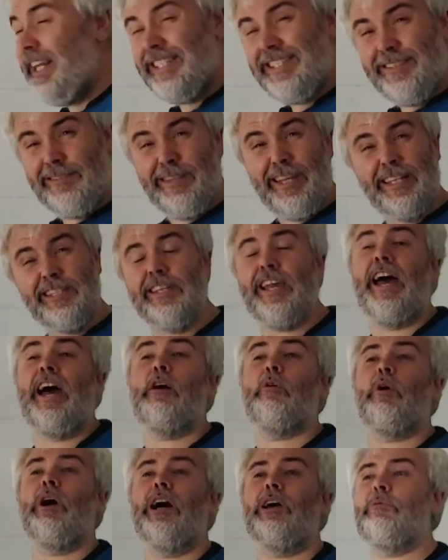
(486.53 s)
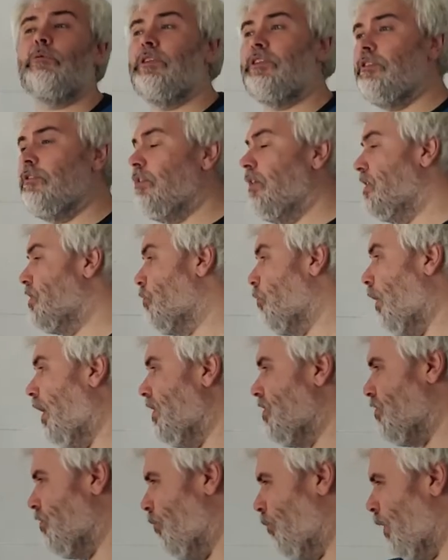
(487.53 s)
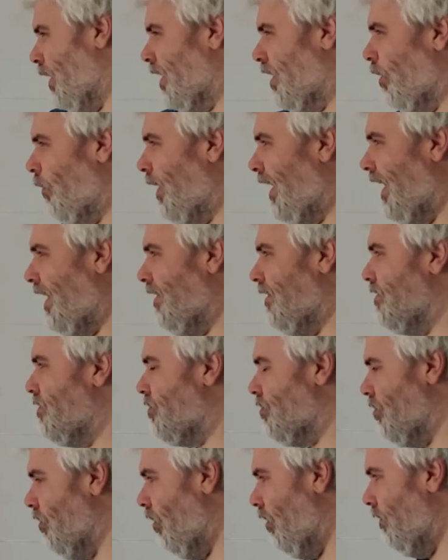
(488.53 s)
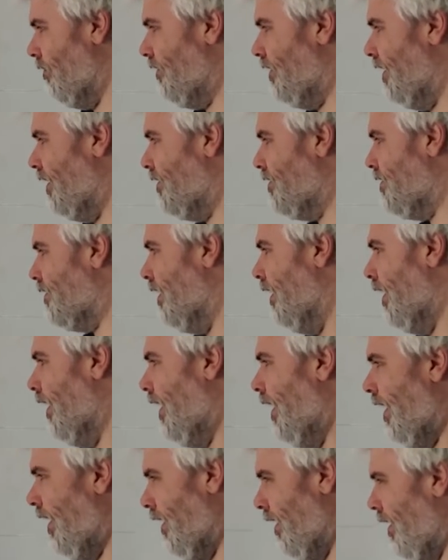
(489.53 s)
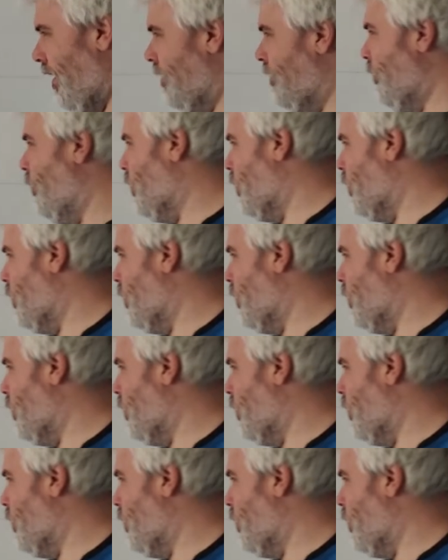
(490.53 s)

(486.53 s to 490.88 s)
that's that's how I would do this question. We'll go ahead and solve this. Uh, I'll